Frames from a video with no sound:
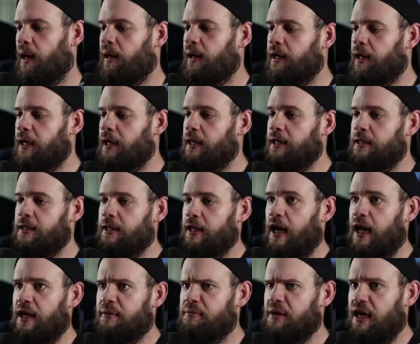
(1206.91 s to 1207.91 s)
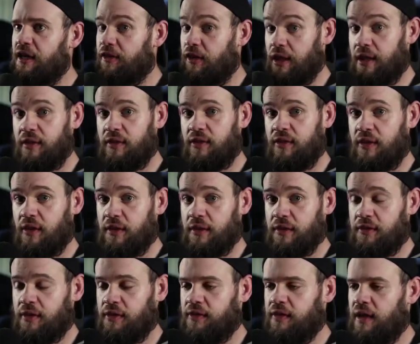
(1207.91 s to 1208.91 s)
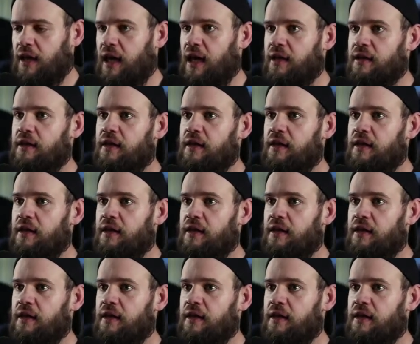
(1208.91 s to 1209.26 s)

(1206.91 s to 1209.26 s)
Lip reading: I think it still exists today.